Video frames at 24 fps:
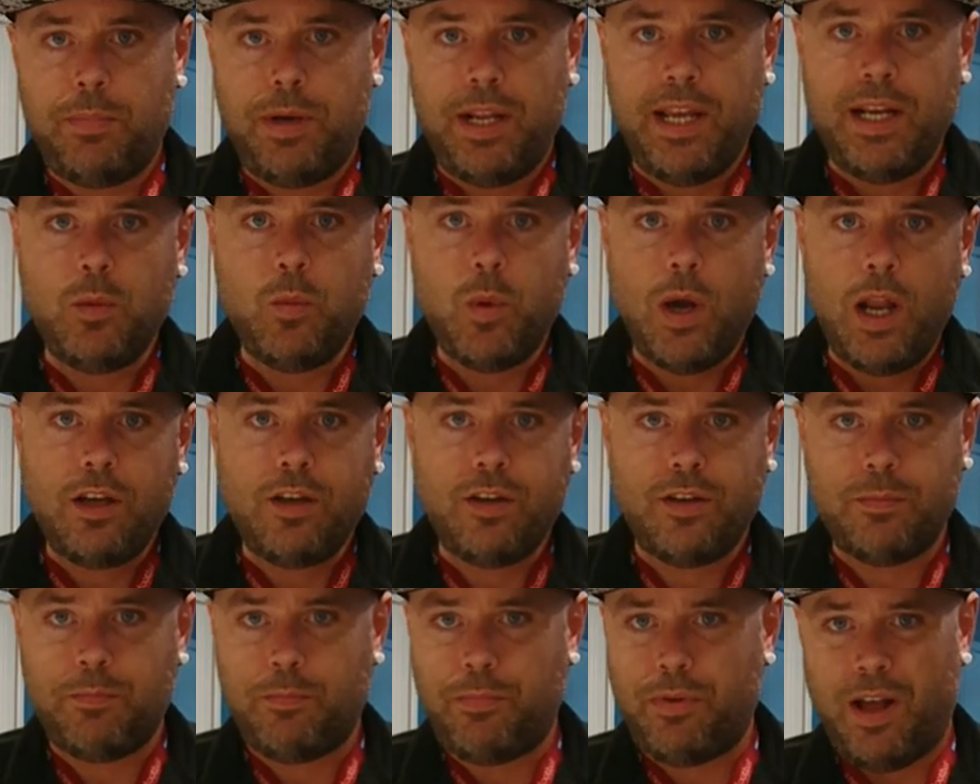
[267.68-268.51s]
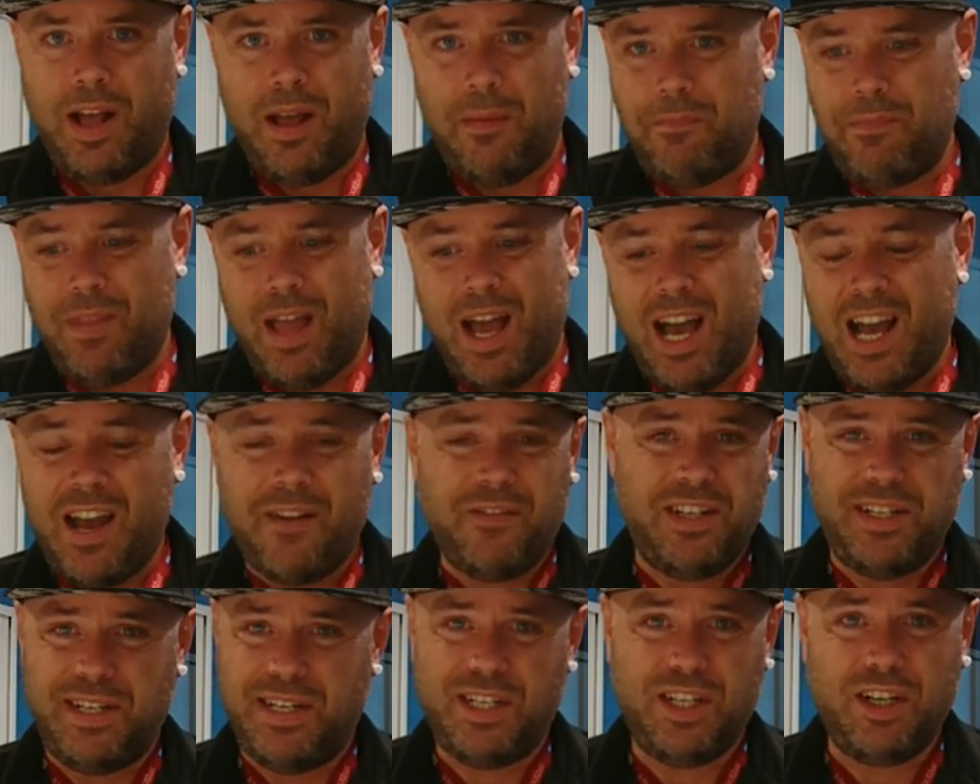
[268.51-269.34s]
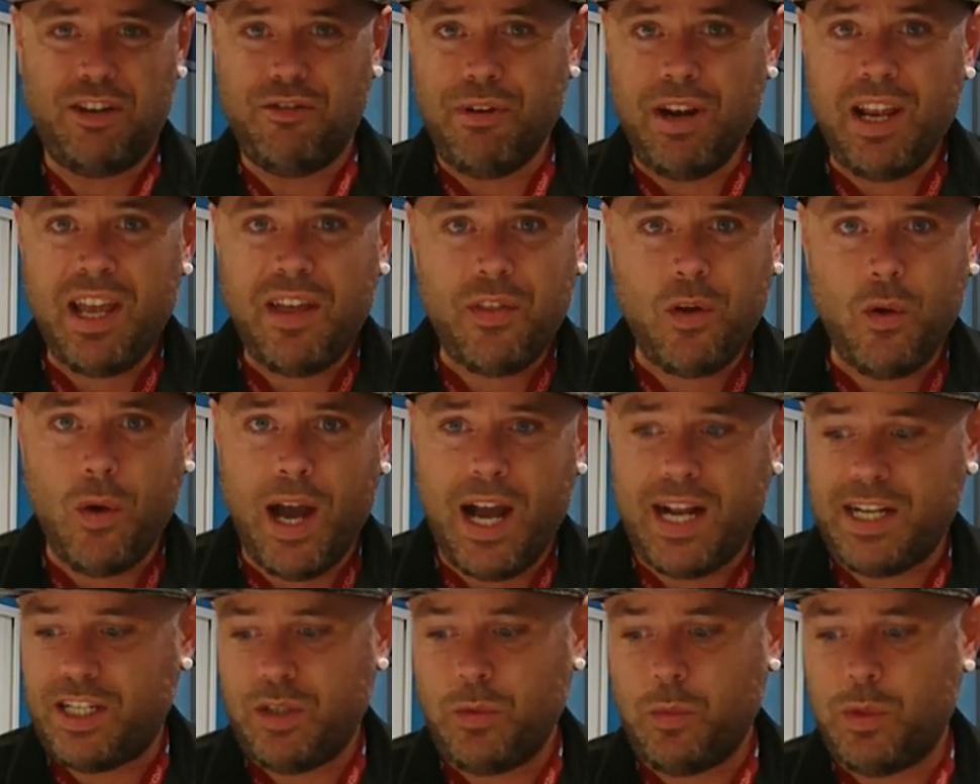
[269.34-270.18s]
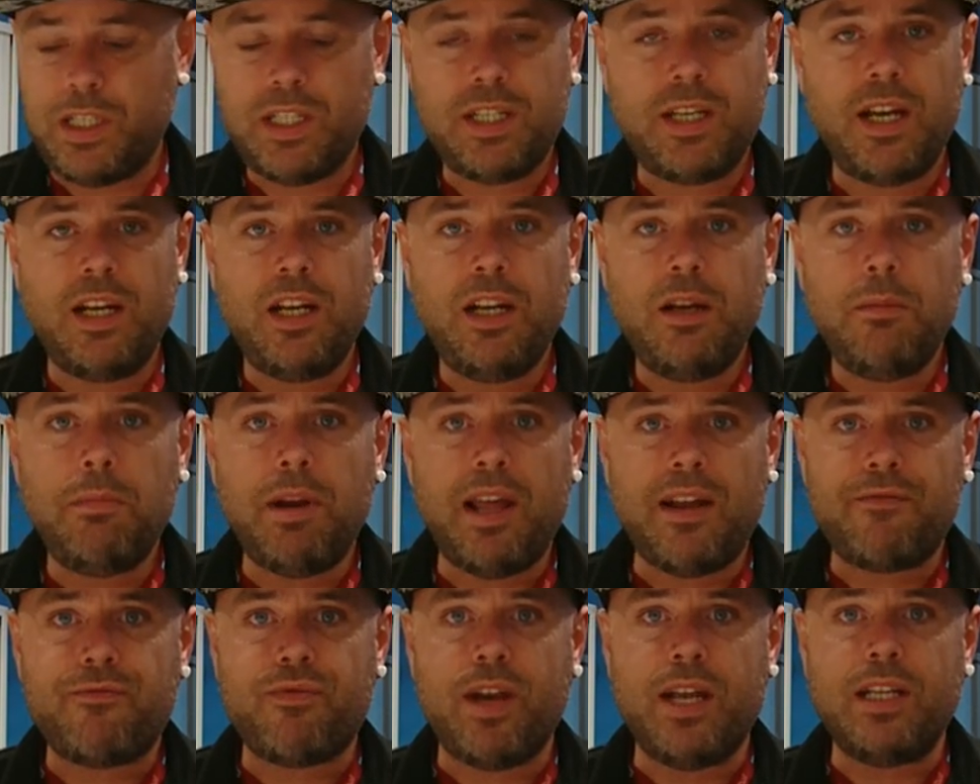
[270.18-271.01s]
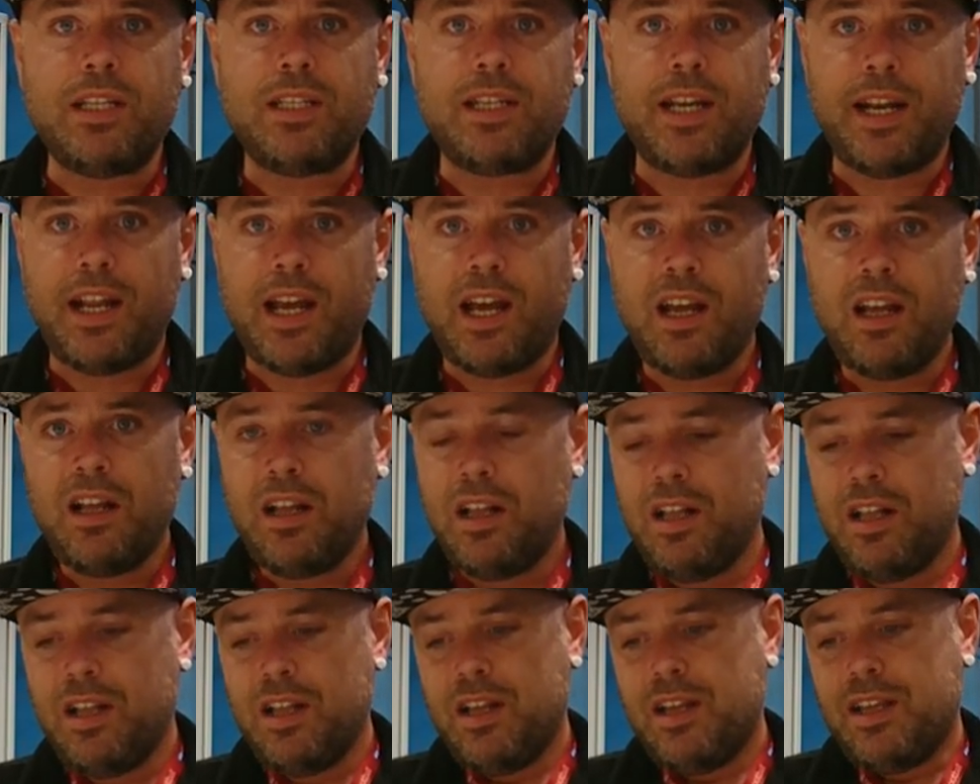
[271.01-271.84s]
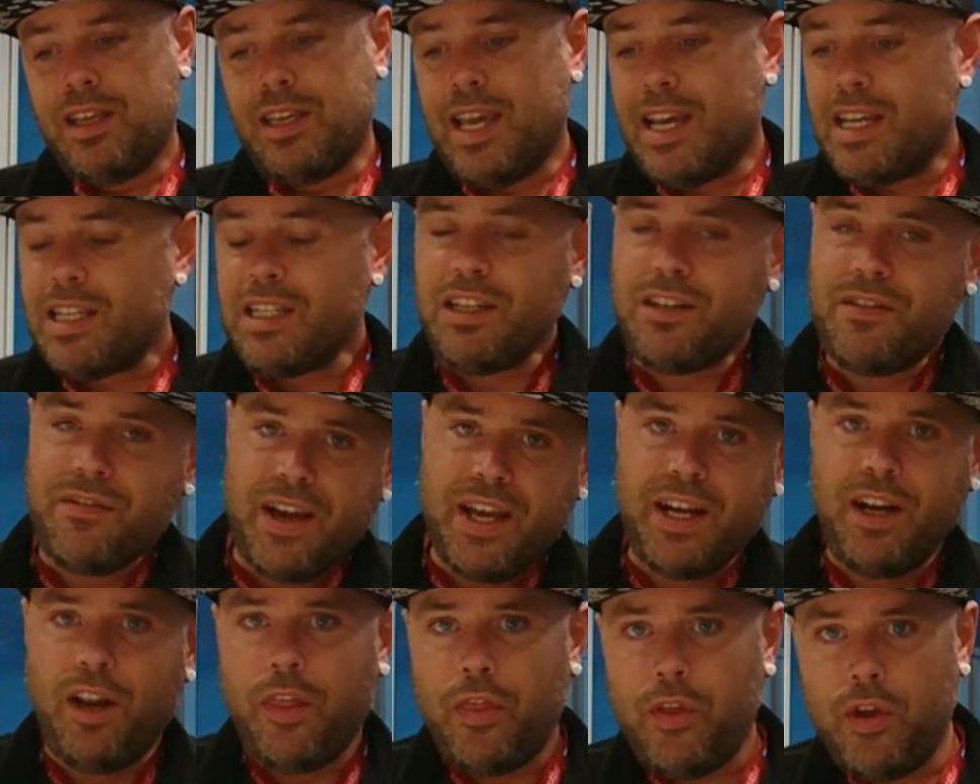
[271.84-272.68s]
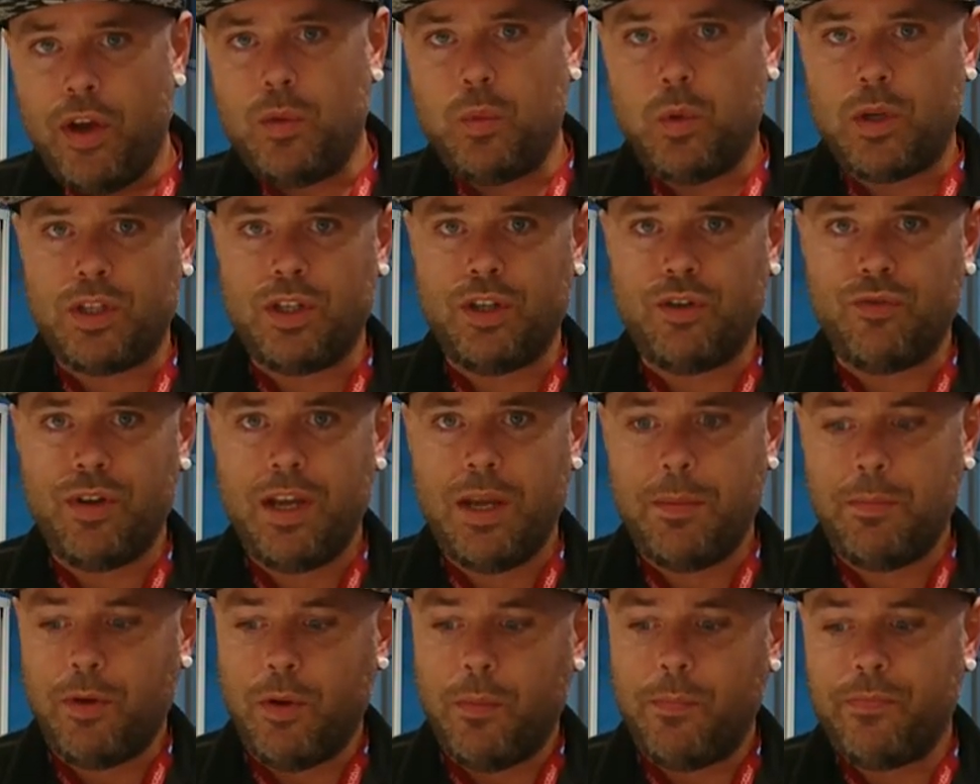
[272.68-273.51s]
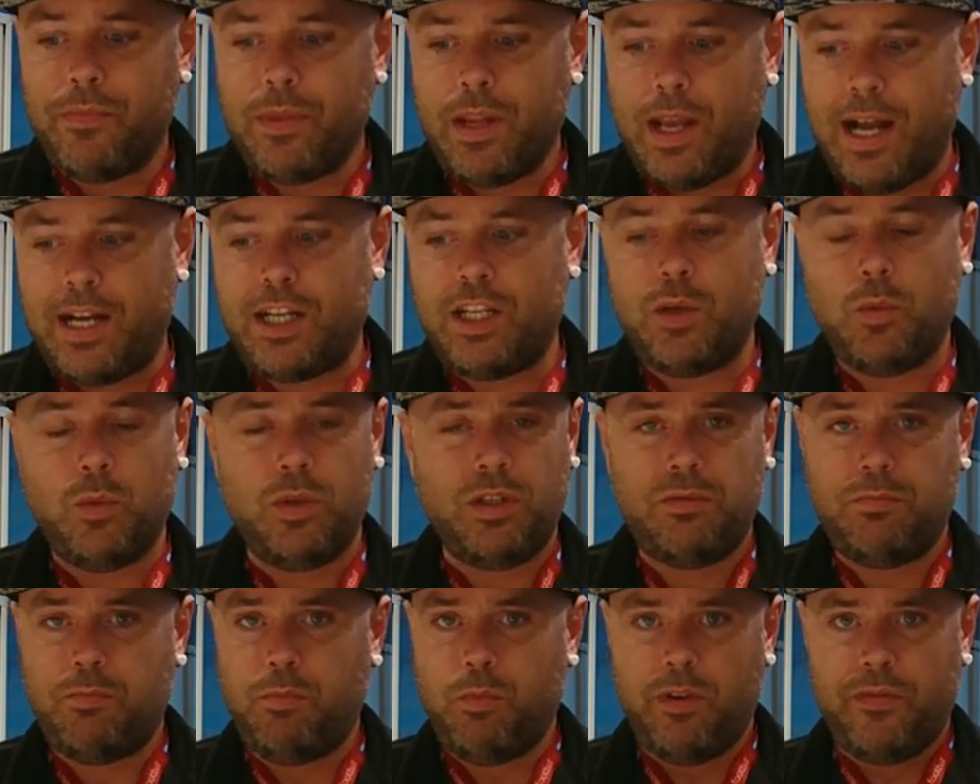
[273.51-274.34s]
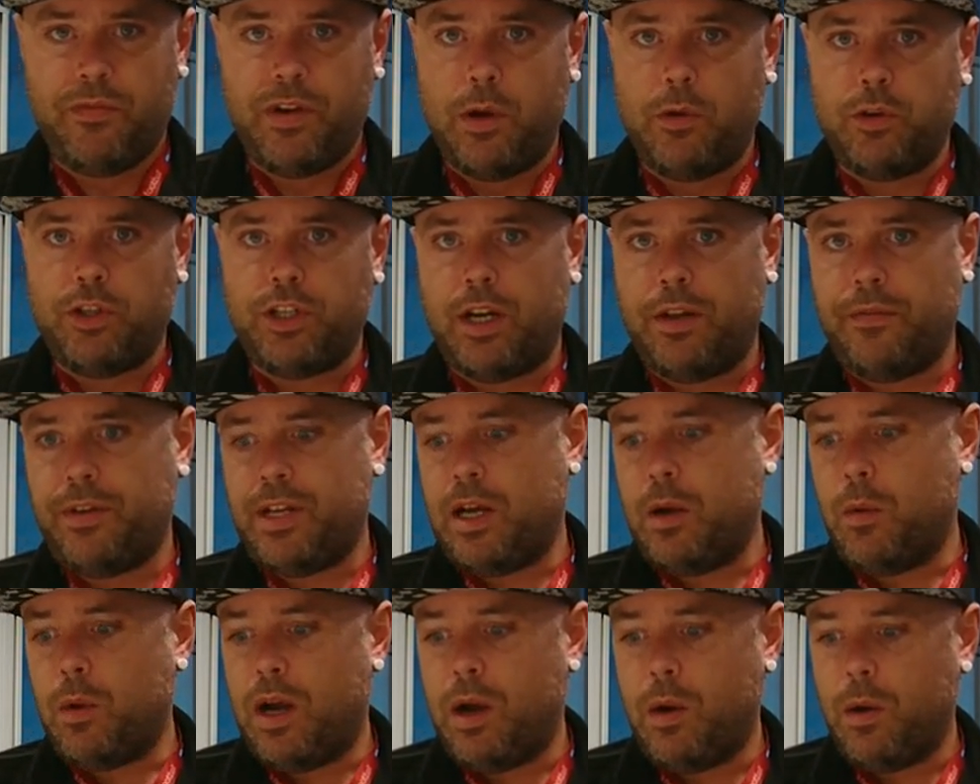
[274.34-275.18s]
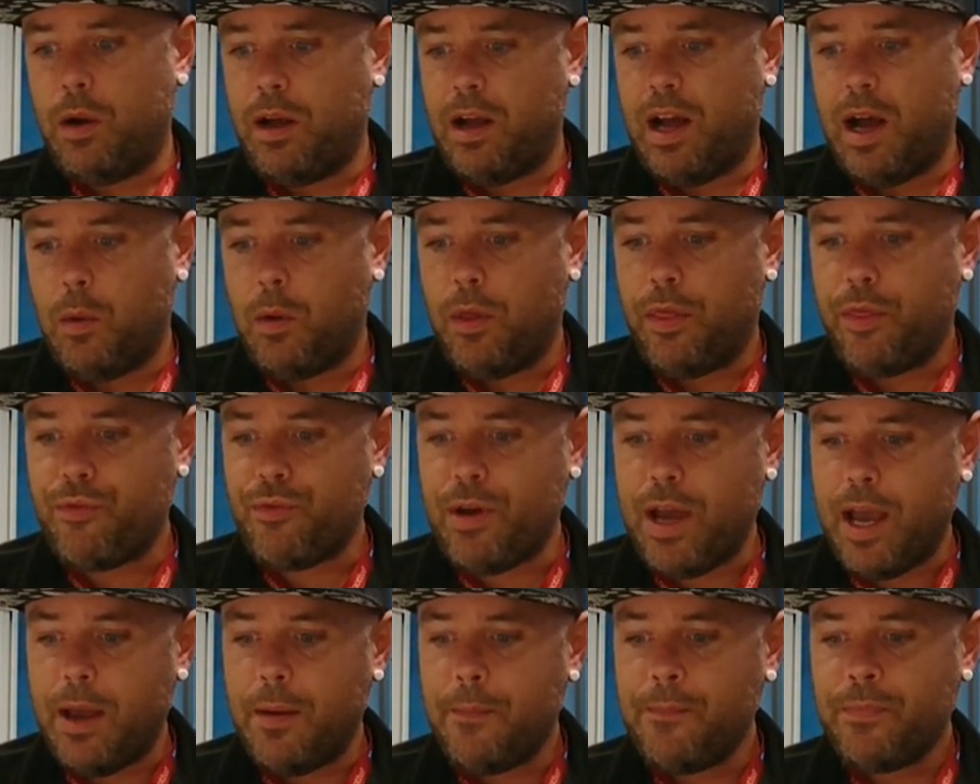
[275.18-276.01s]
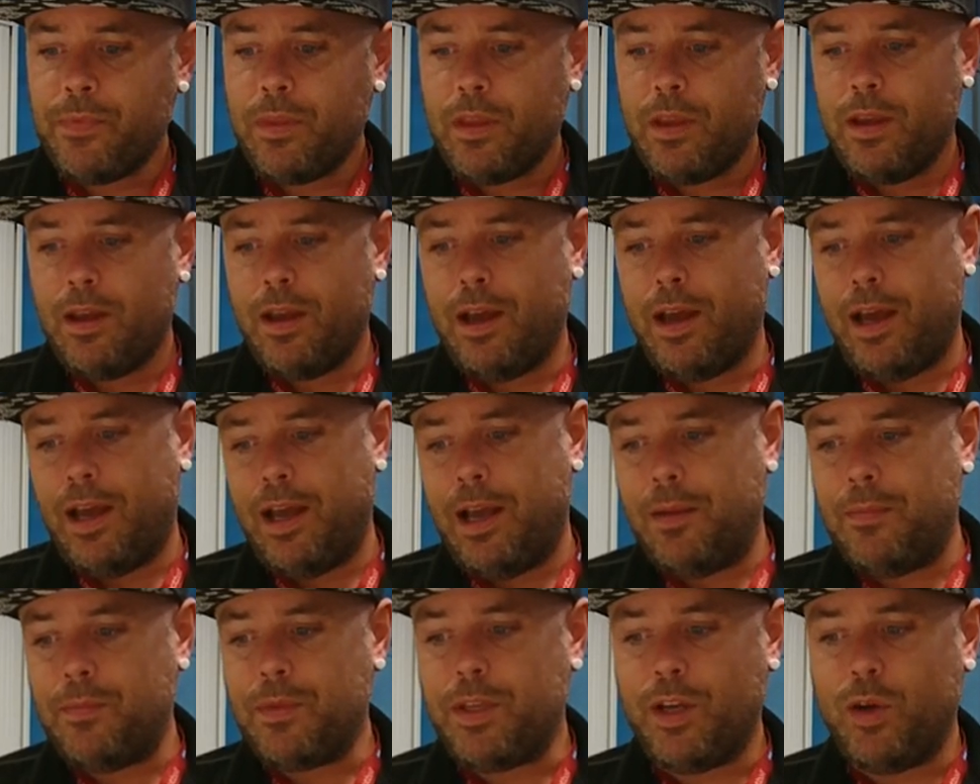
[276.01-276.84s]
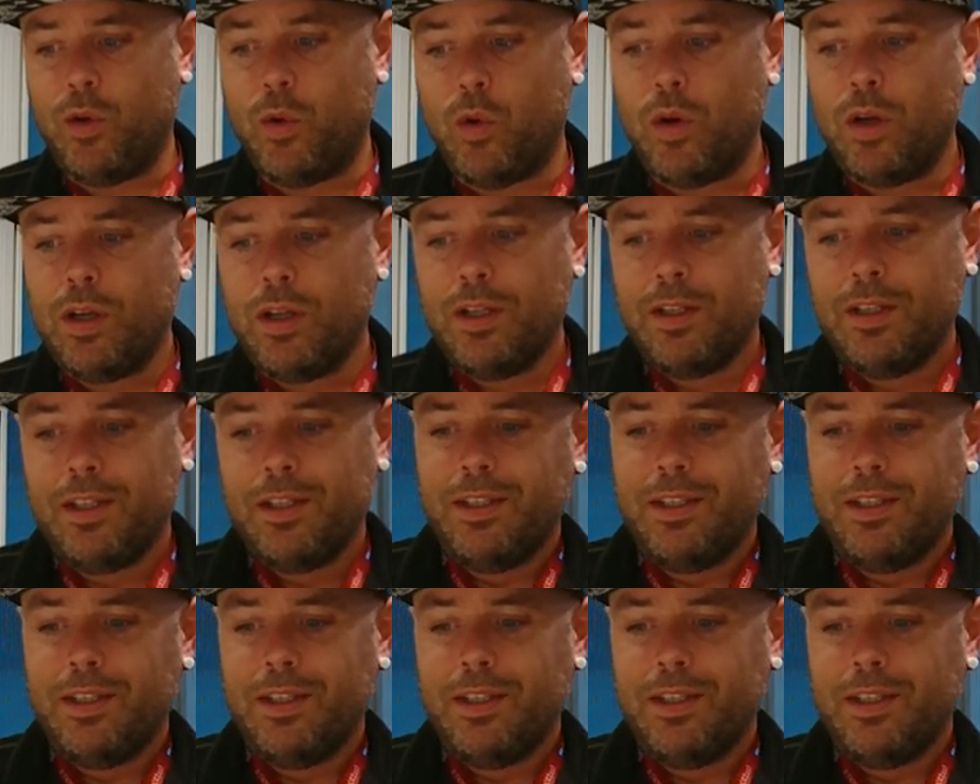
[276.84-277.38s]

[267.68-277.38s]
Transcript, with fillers: he played well, cause, but I have to disagree. I thought Atsu was skinning him left, right and centre. Yes, his final third wasn't great, but Atsu was, without a shadow of a doubt, our, our threat. Um, you know,